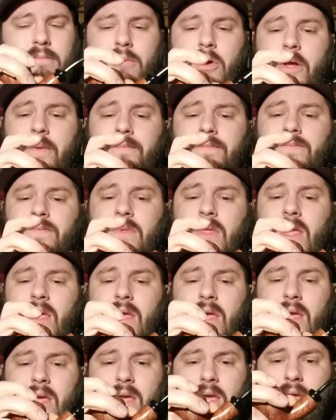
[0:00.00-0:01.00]
But
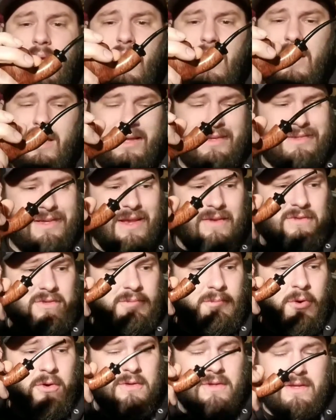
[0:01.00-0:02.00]
like I said, I've
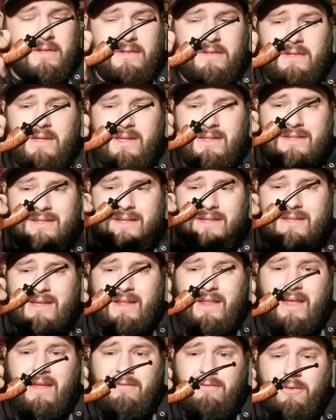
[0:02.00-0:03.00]
smoked this
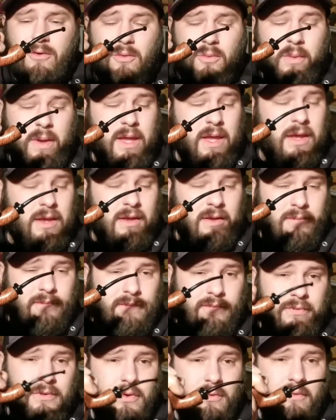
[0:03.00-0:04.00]
consistently for a week
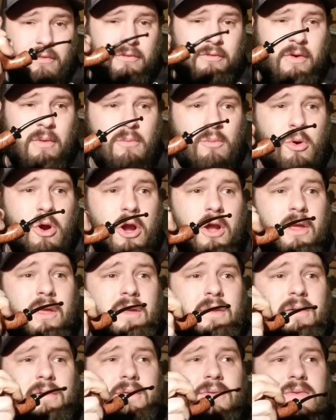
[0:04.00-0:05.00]
to and from
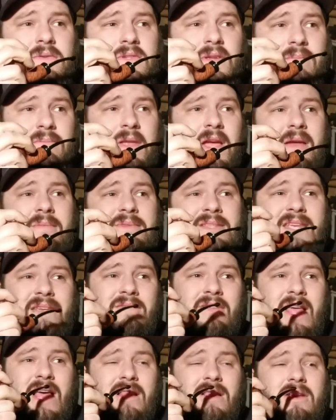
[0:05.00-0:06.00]
work, sometimes
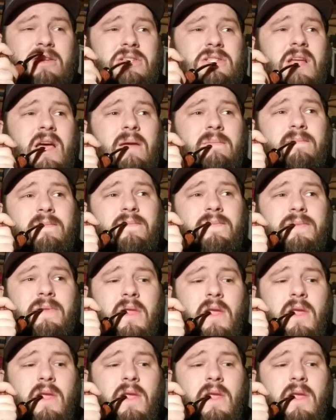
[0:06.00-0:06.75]
even at lunchtime.